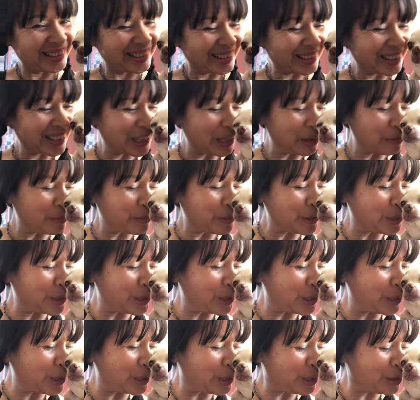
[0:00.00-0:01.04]
to keep
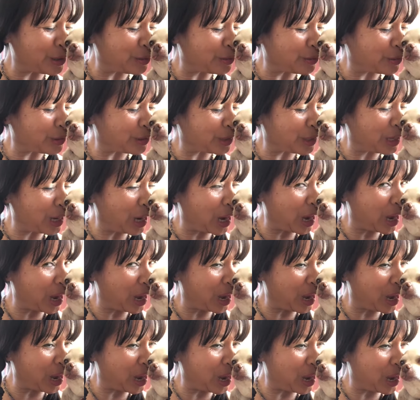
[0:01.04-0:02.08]
her
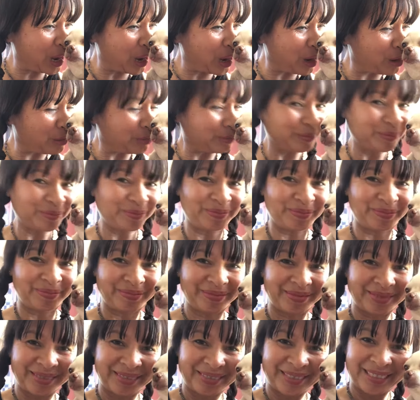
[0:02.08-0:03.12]
calm.
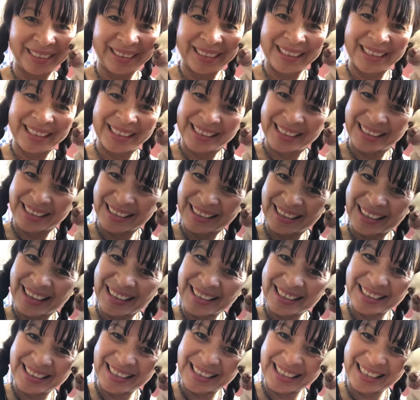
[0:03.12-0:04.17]

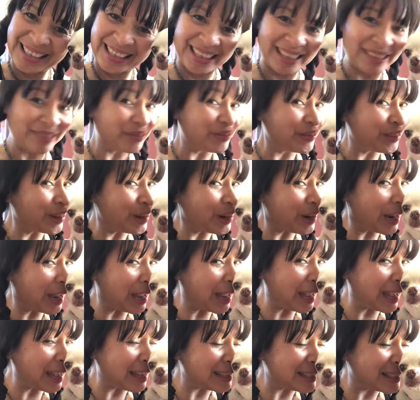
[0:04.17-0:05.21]
That's it for
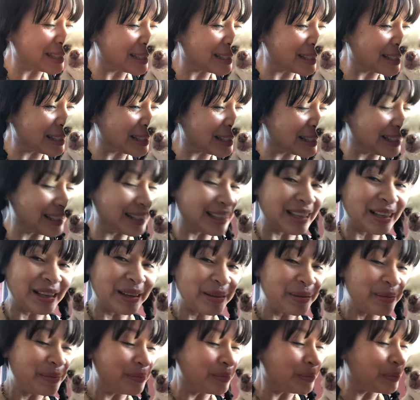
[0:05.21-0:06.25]
us.
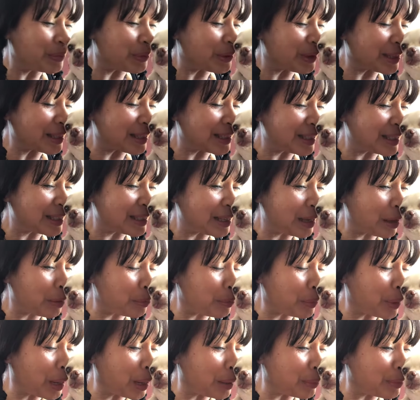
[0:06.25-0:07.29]
Princess
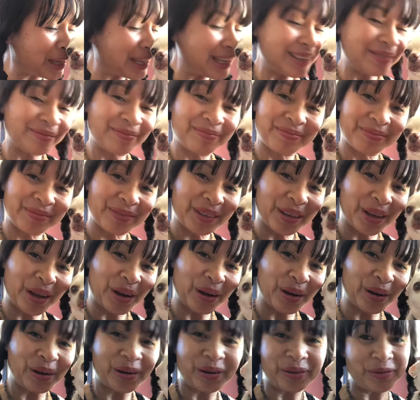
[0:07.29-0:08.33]
and Mommy
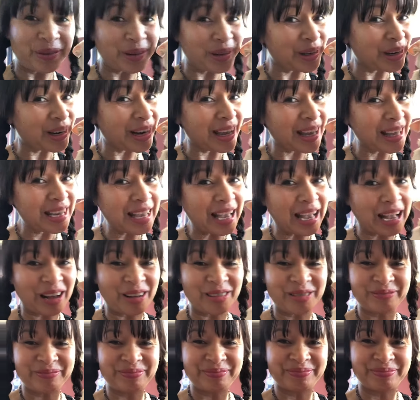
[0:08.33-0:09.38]
over and
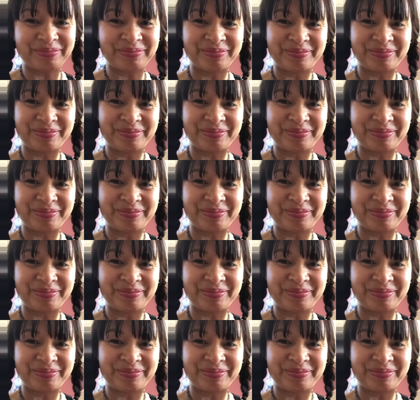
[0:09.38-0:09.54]
out.